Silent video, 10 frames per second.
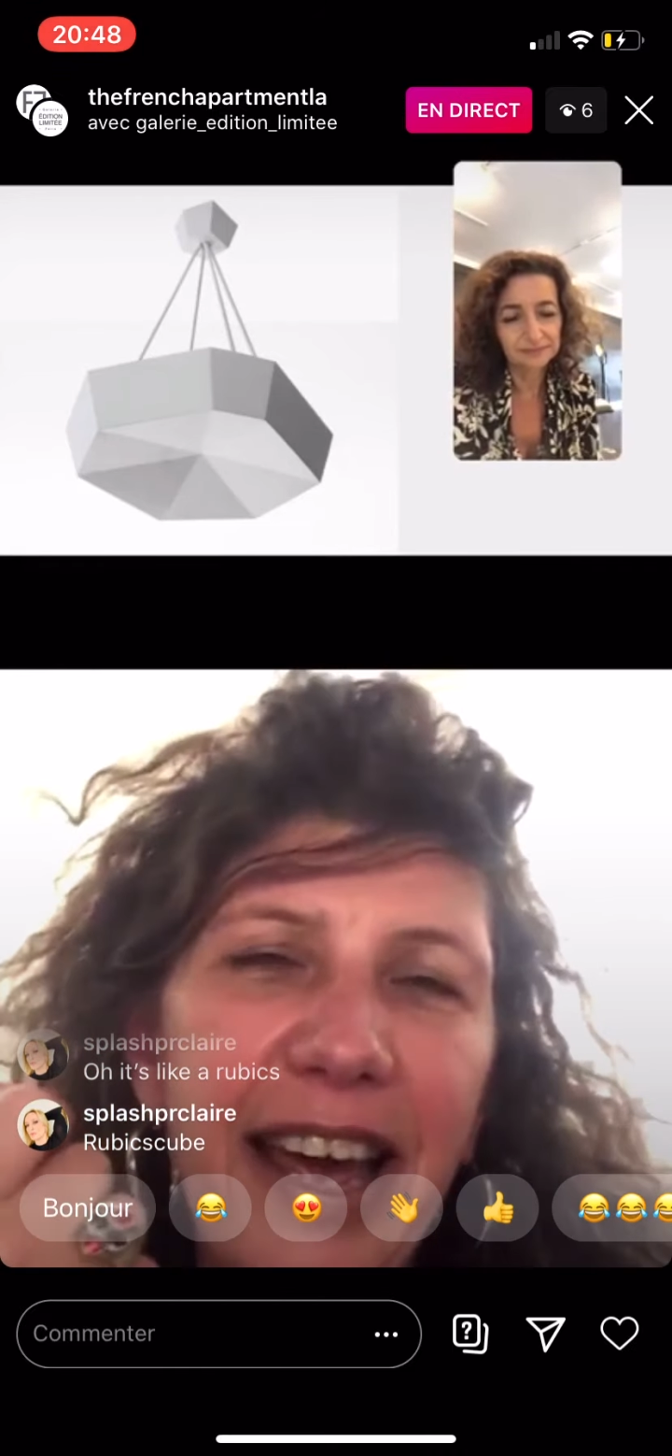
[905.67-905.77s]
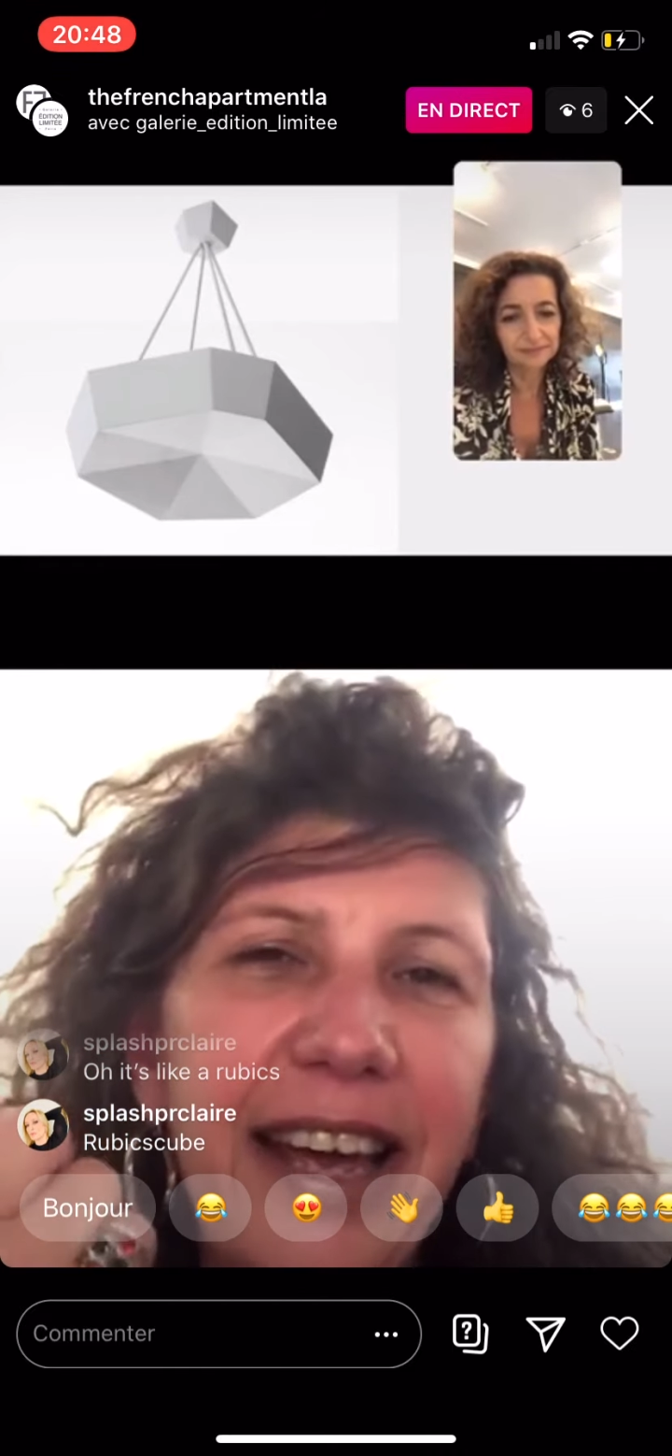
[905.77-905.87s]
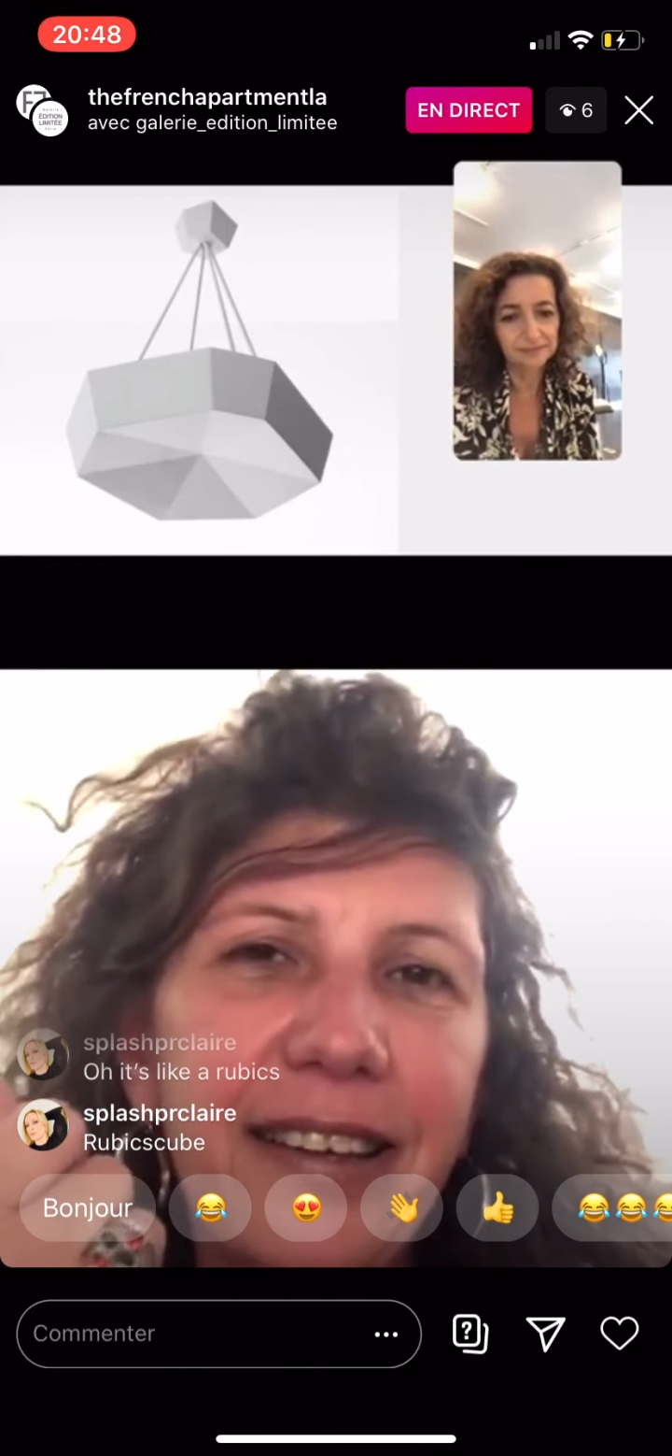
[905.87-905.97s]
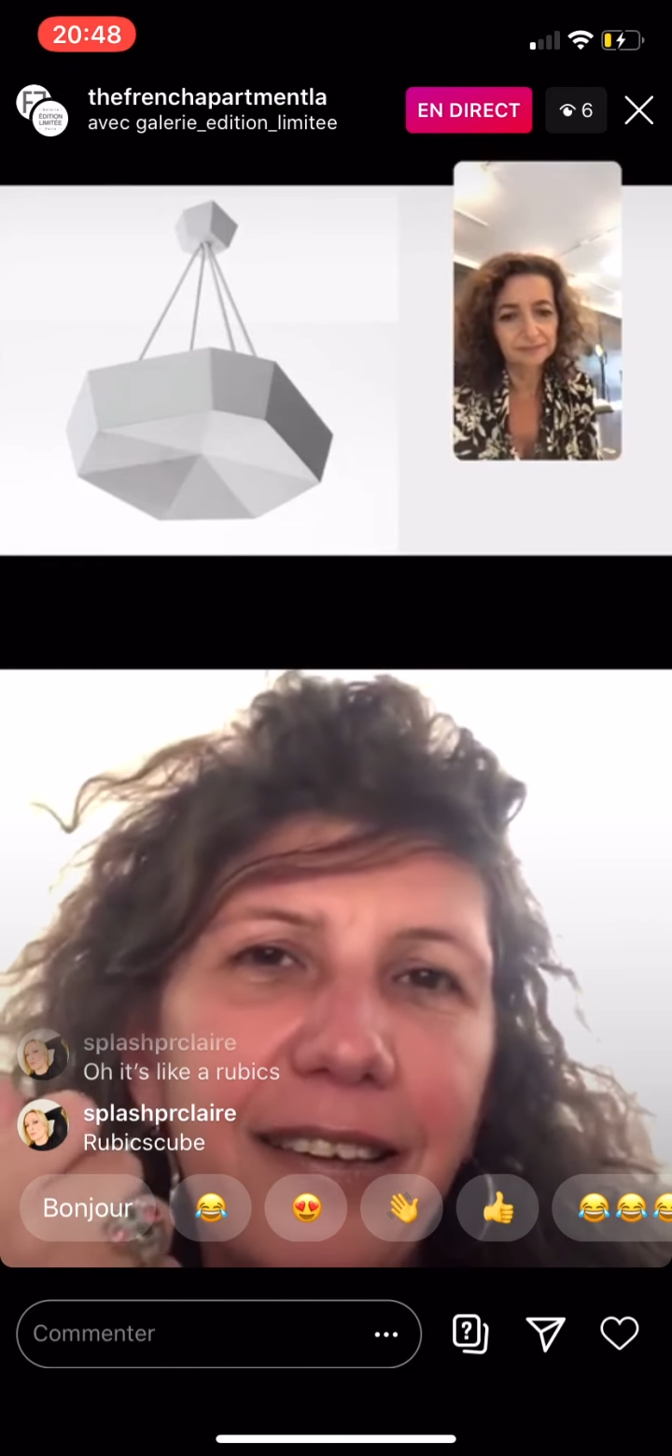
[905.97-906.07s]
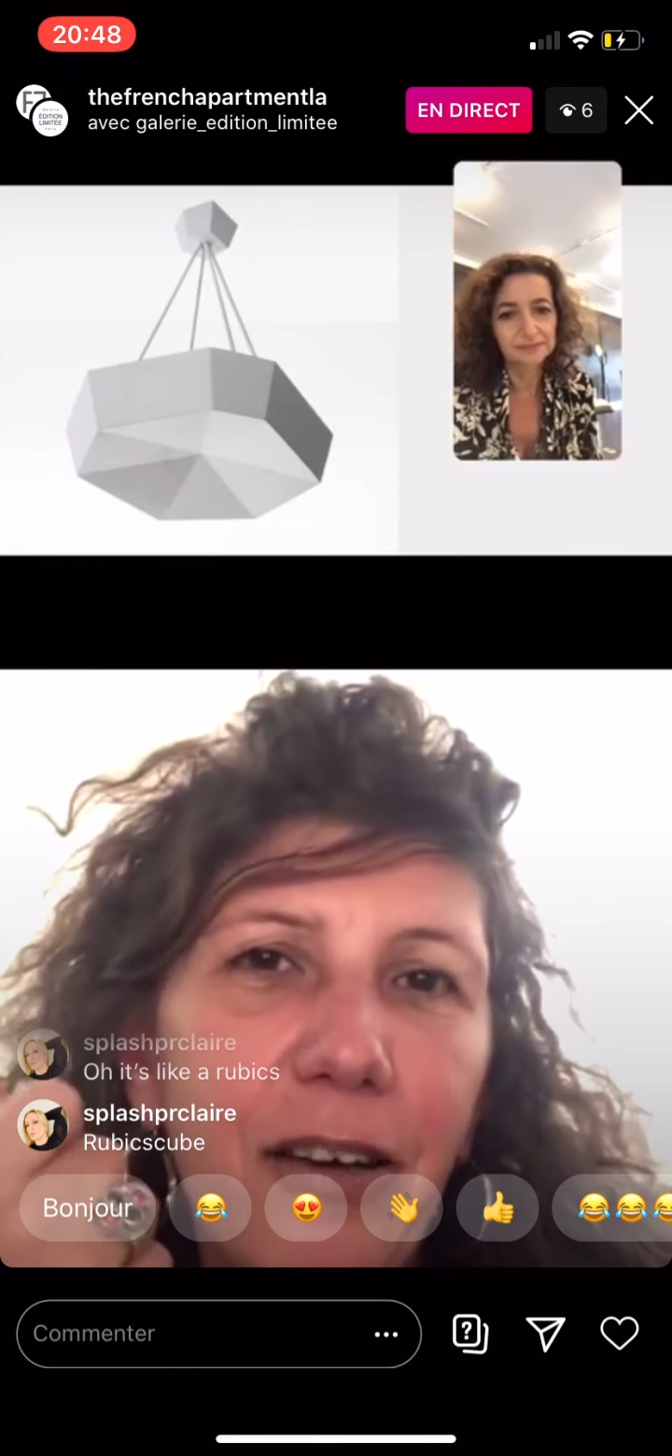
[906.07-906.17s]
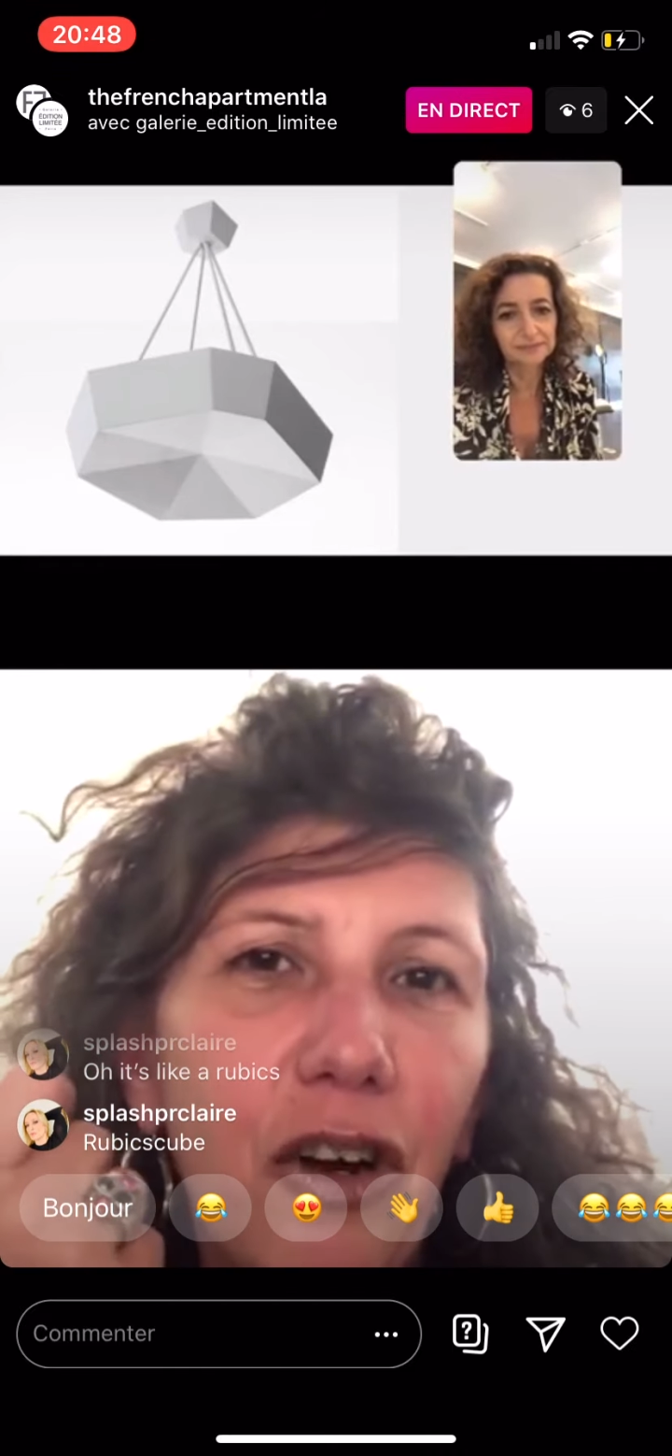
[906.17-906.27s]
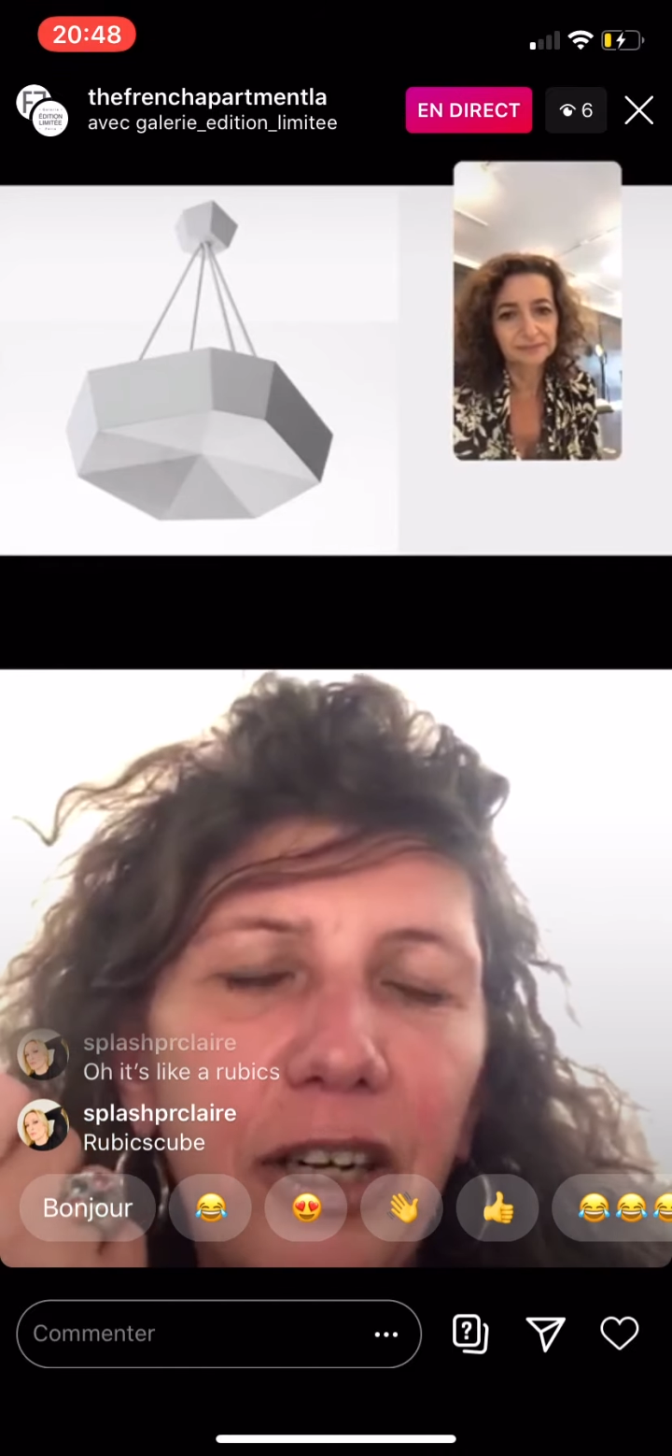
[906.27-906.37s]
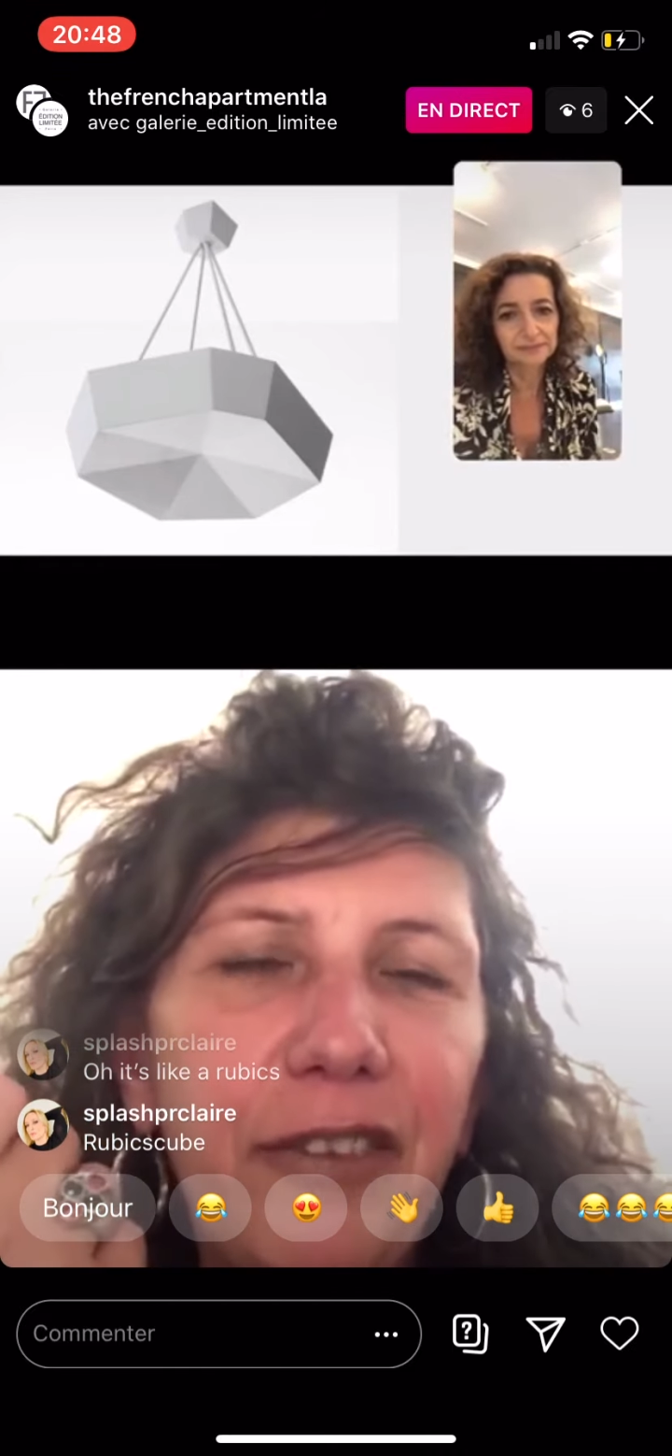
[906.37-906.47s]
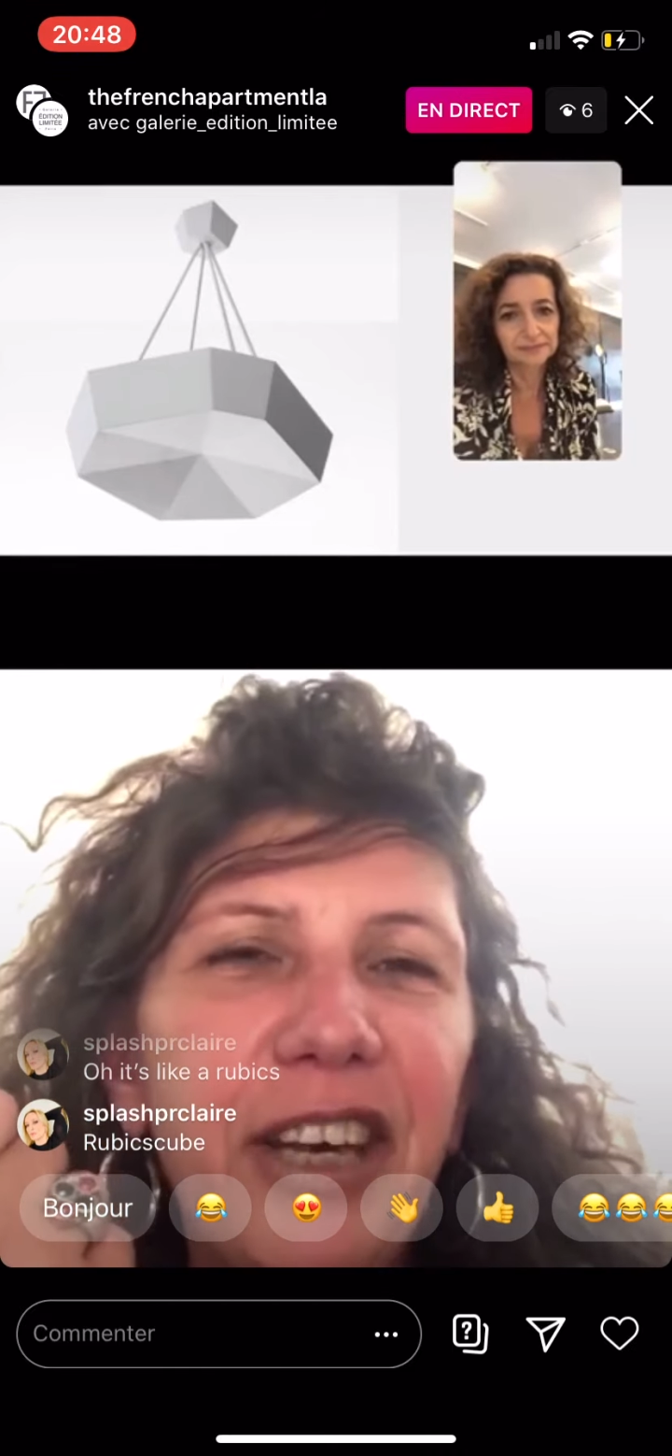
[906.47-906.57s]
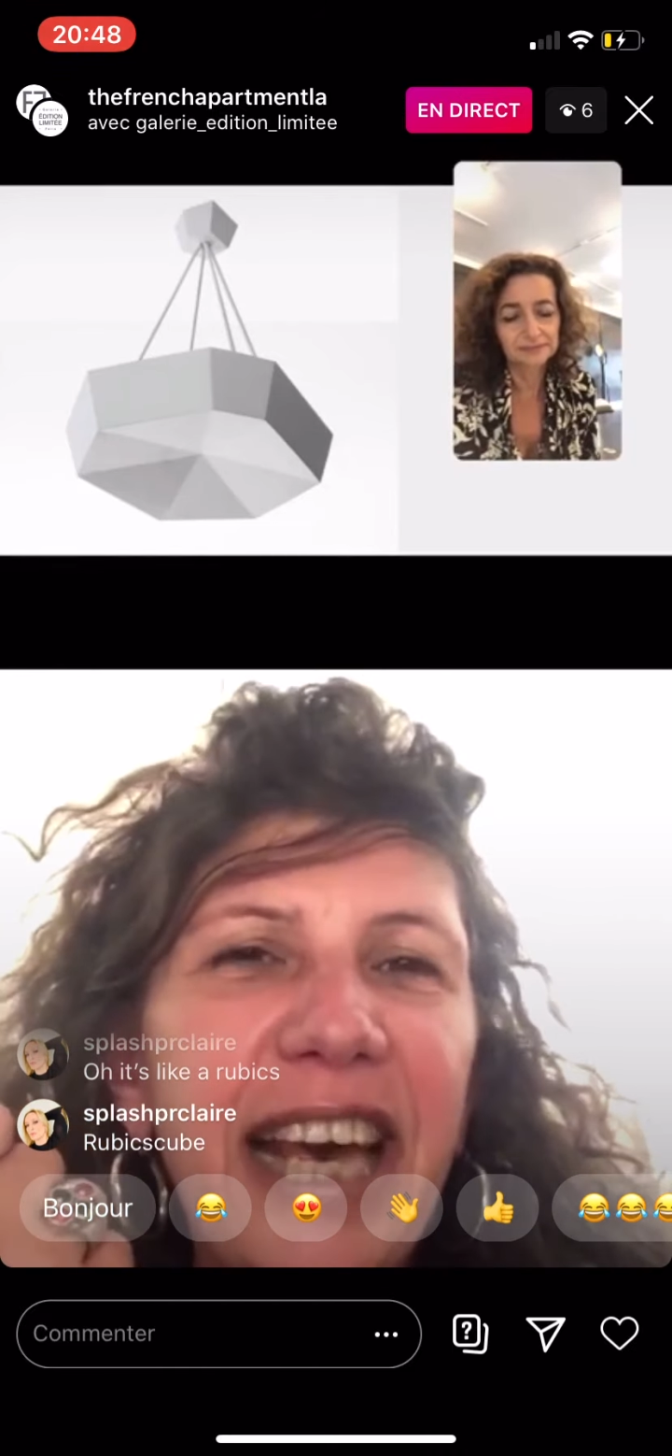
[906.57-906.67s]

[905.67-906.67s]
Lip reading: and Olivier